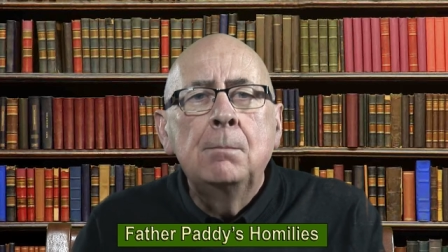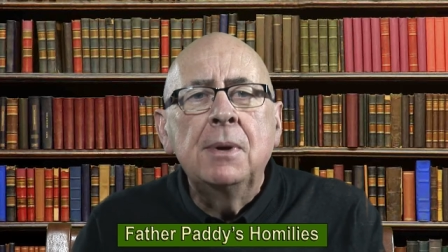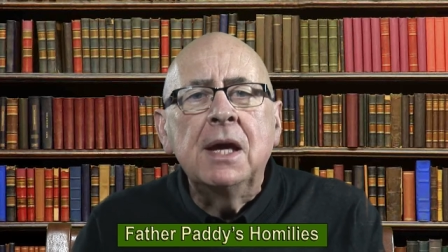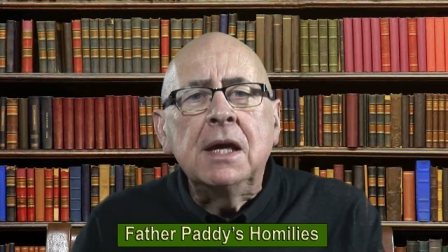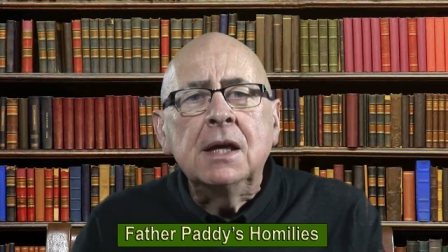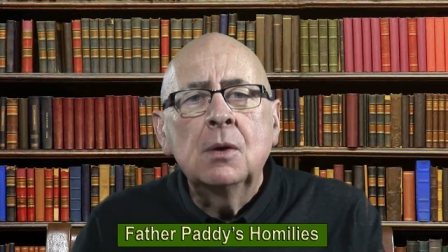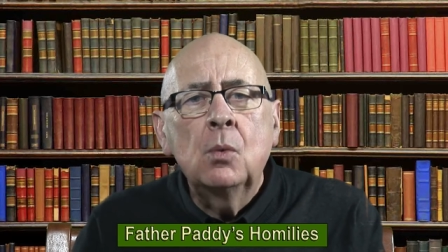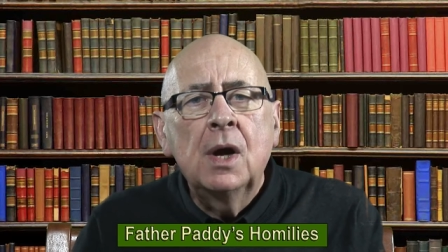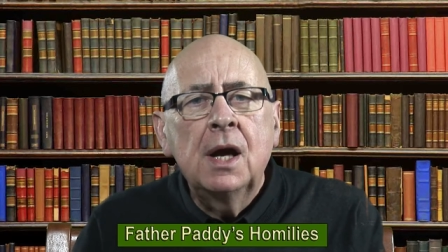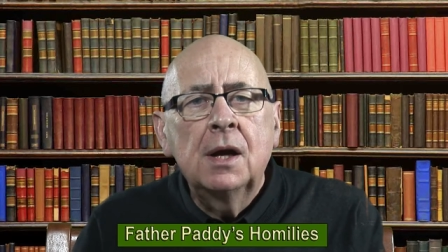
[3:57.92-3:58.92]
Being
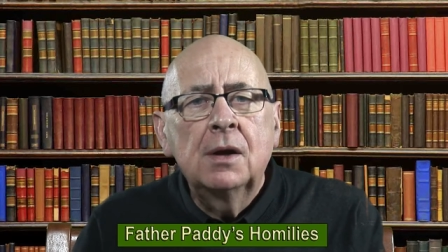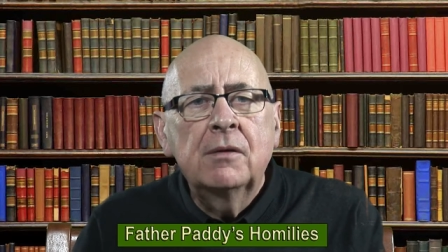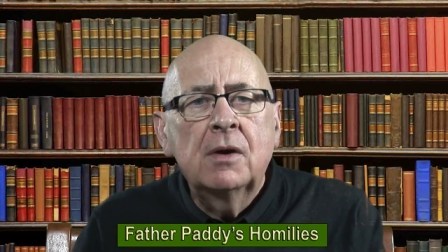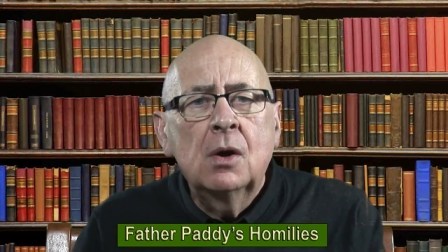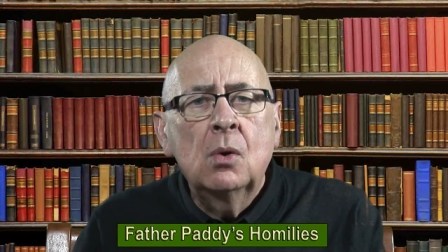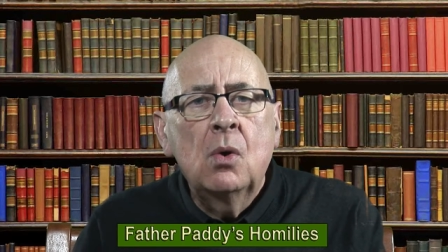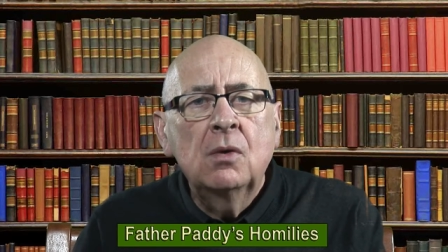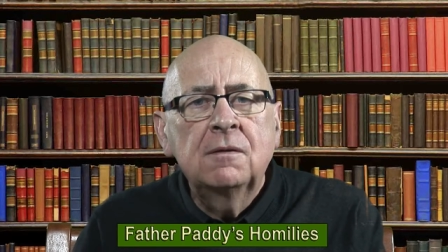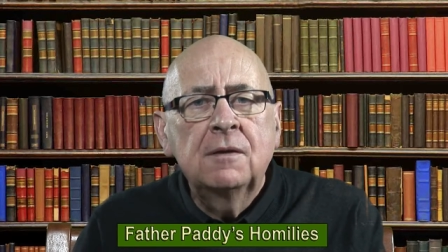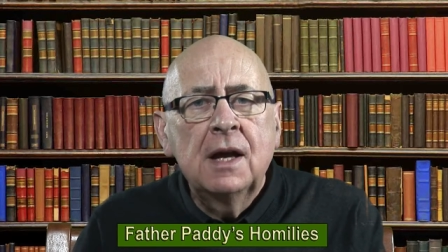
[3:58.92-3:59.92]
aware of our
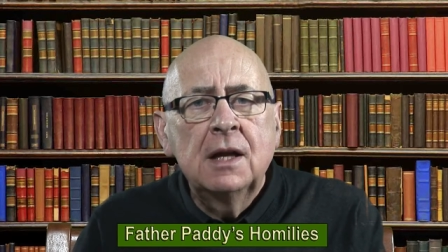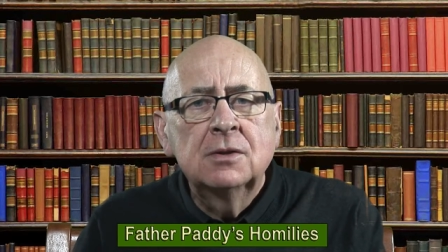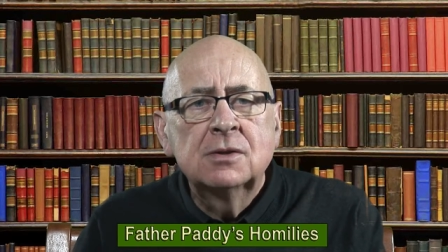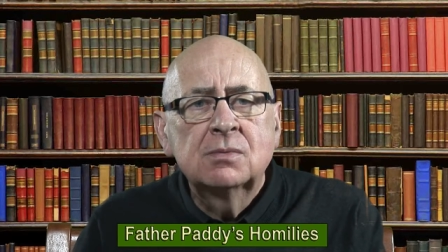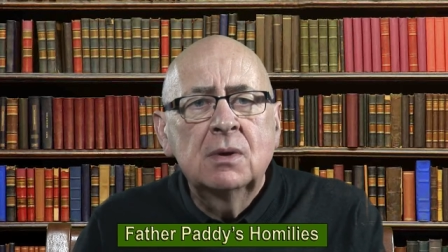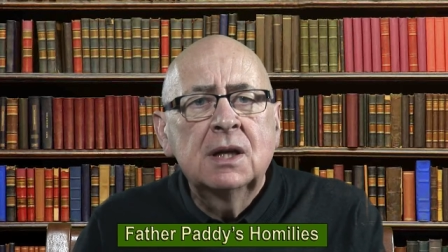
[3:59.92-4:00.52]
own failures will